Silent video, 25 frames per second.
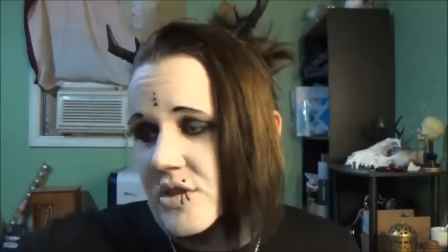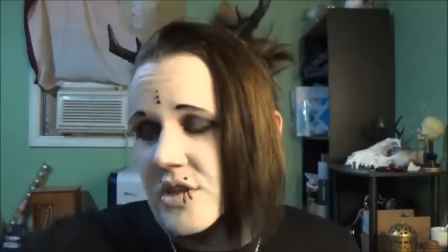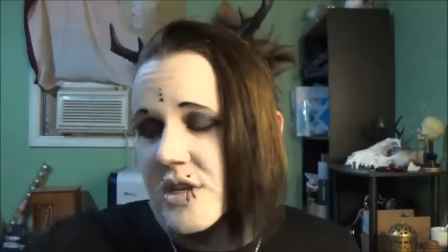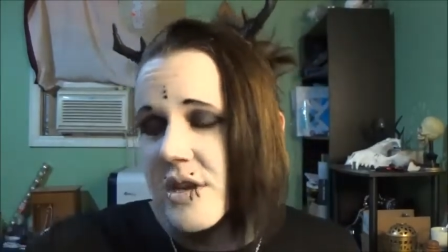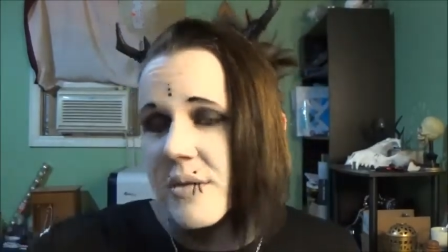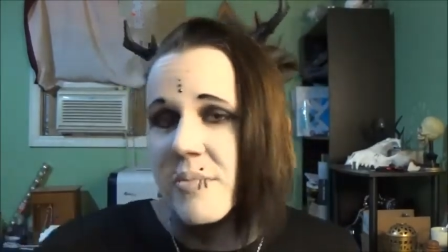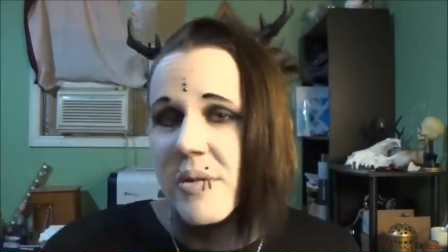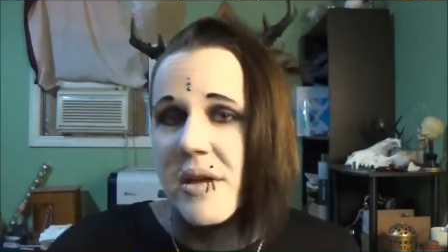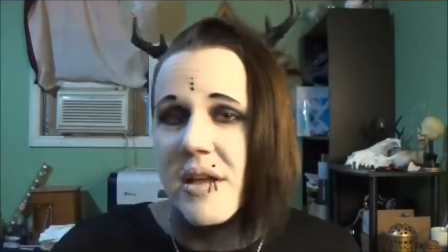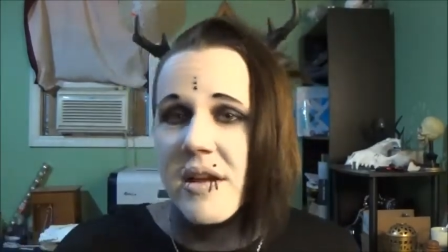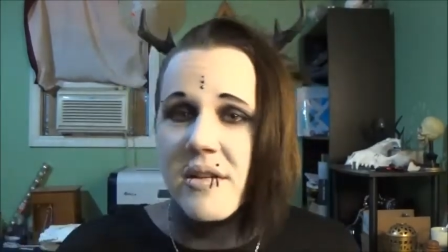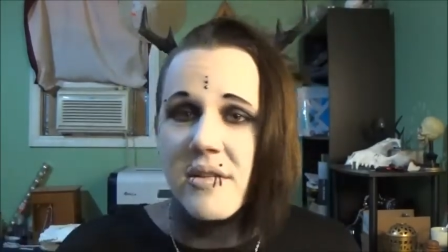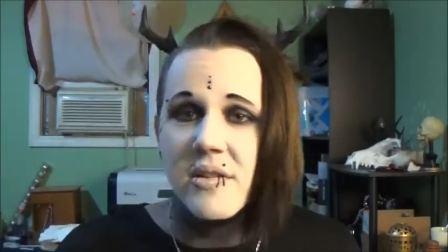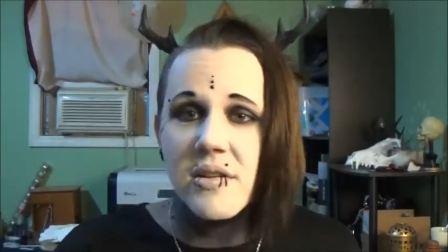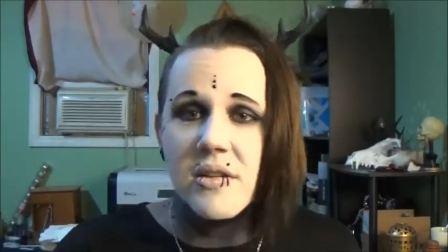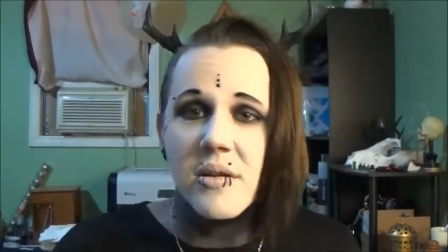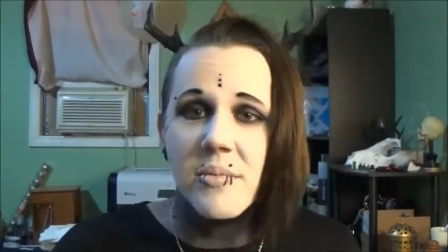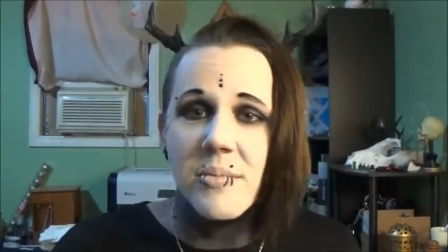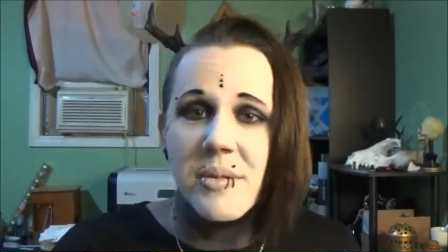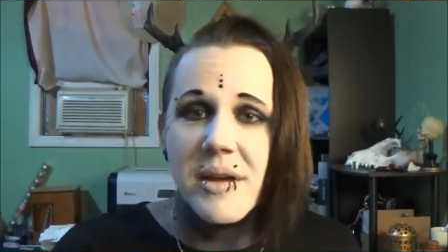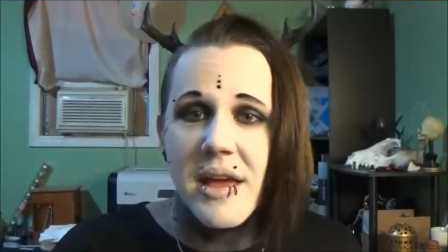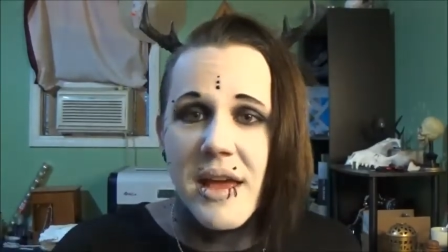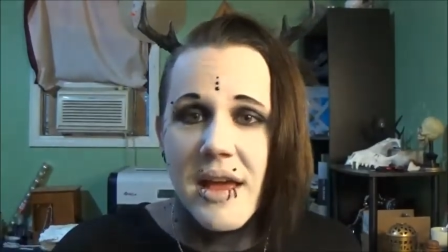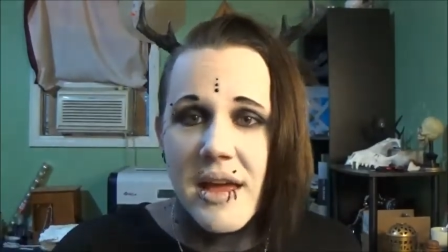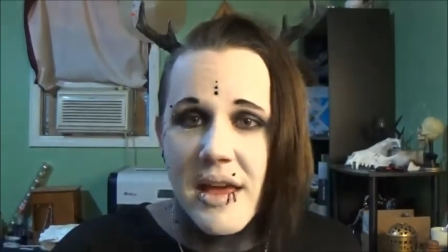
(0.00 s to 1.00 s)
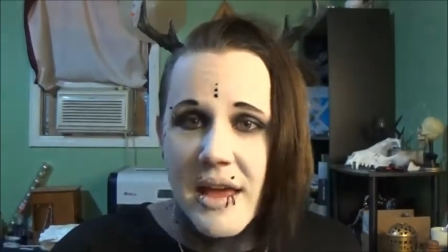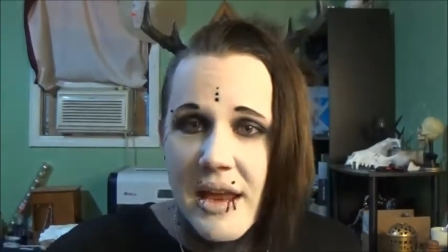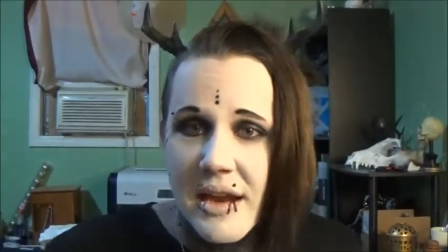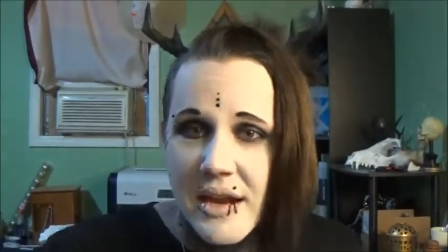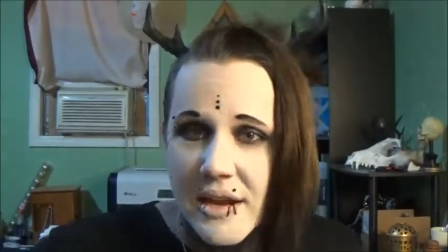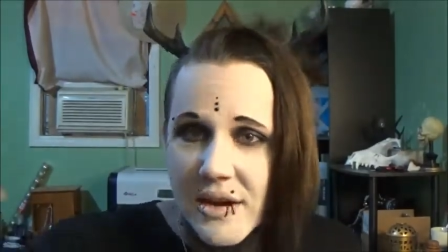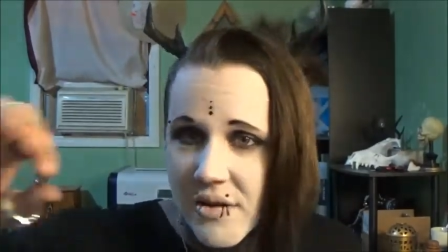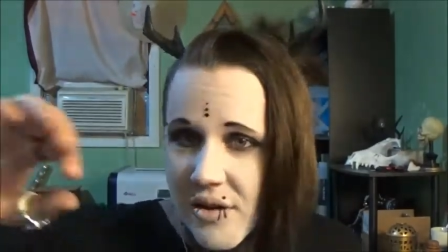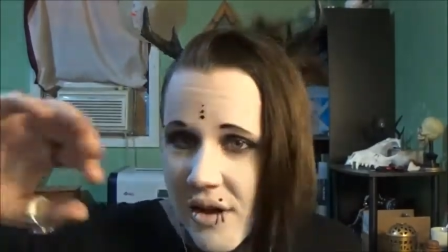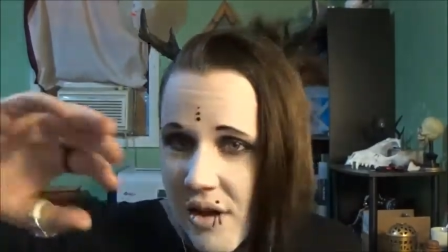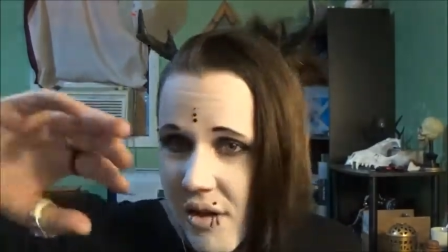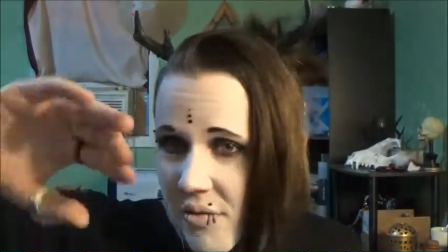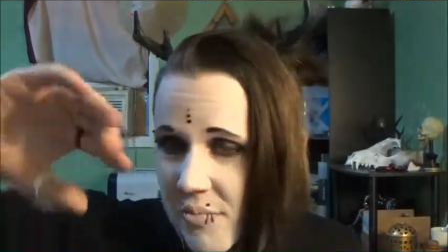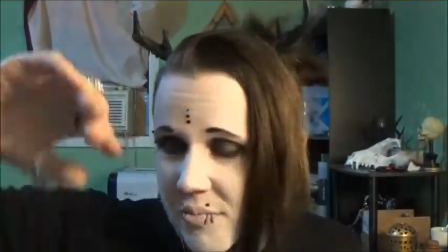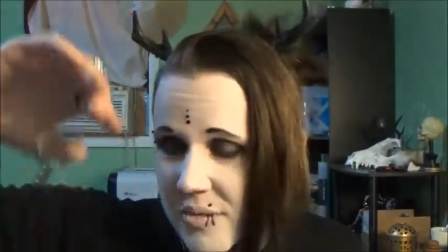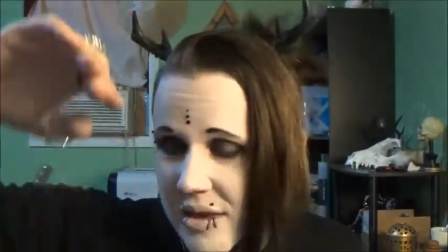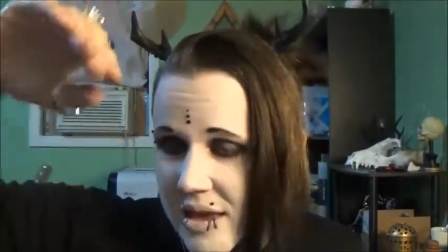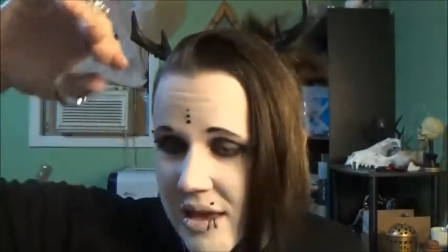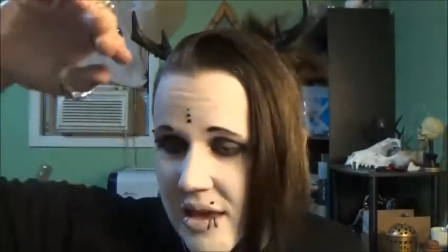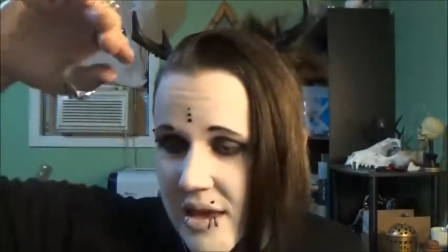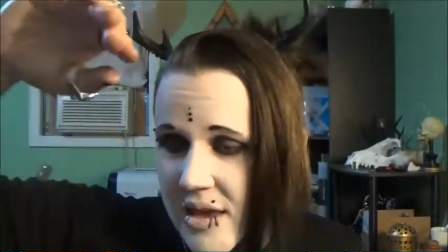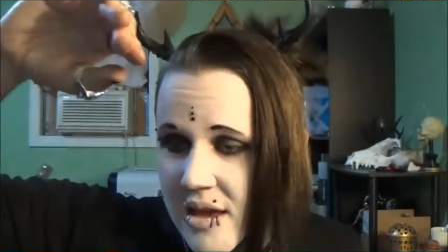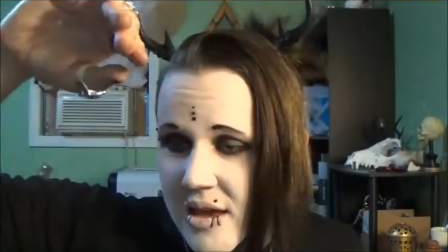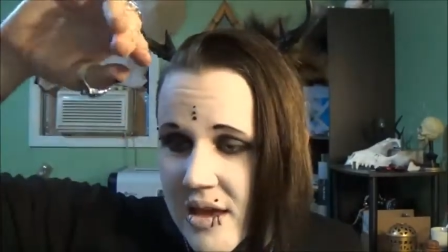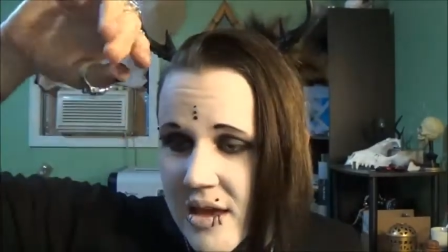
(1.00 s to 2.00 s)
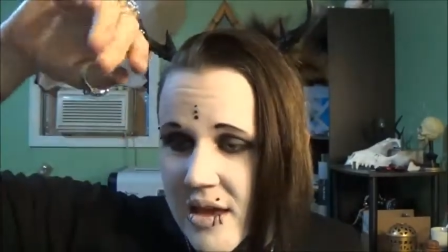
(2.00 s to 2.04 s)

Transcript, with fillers: chip in a little bit, and it'll help me